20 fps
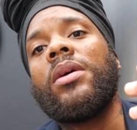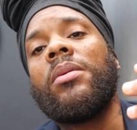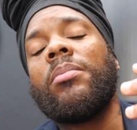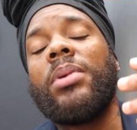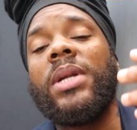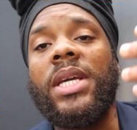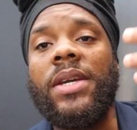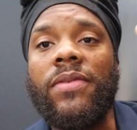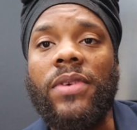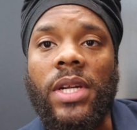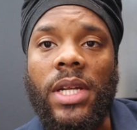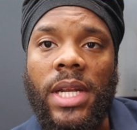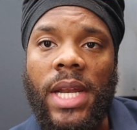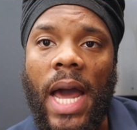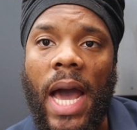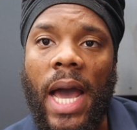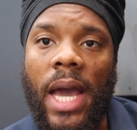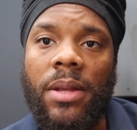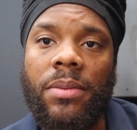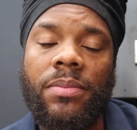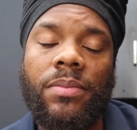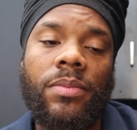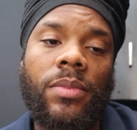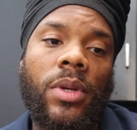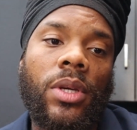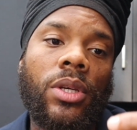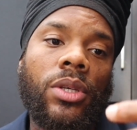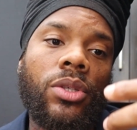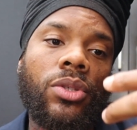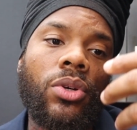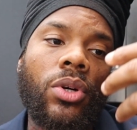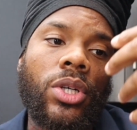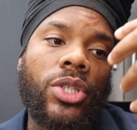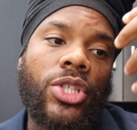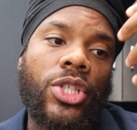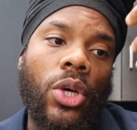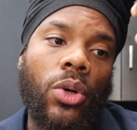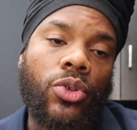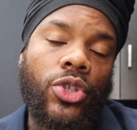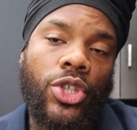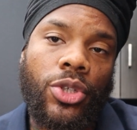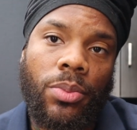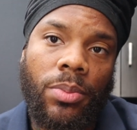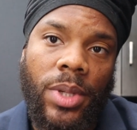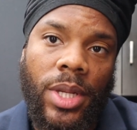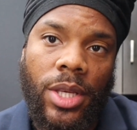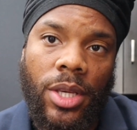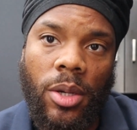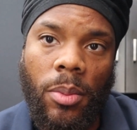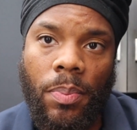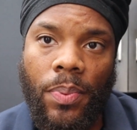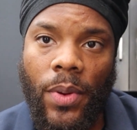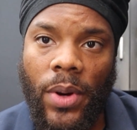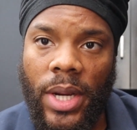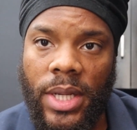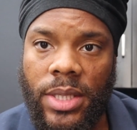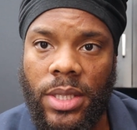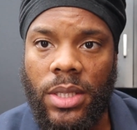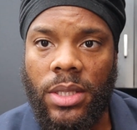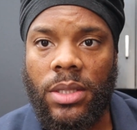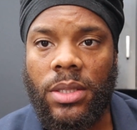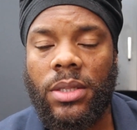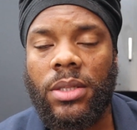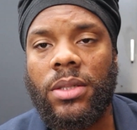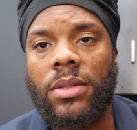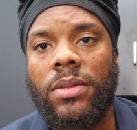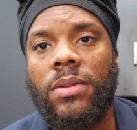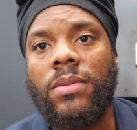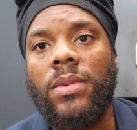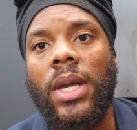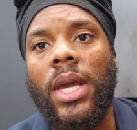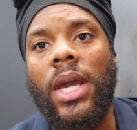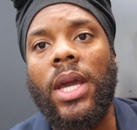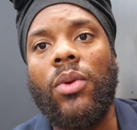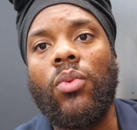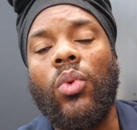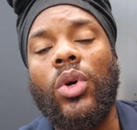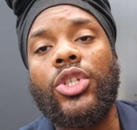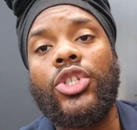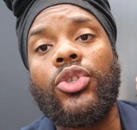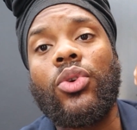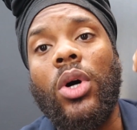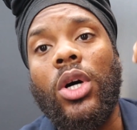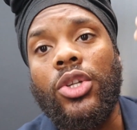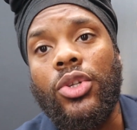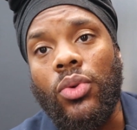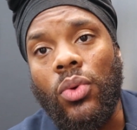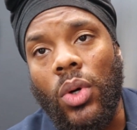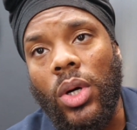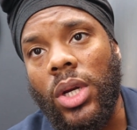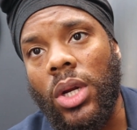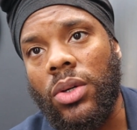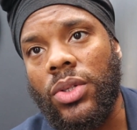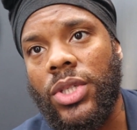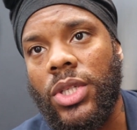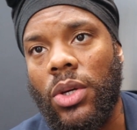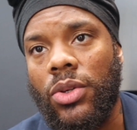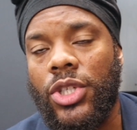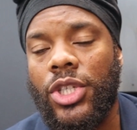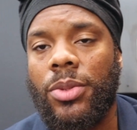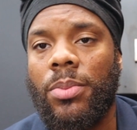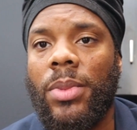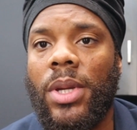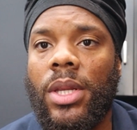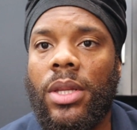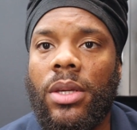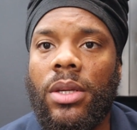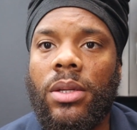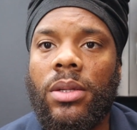believe it or not, your social media presence and what you are doing on social media,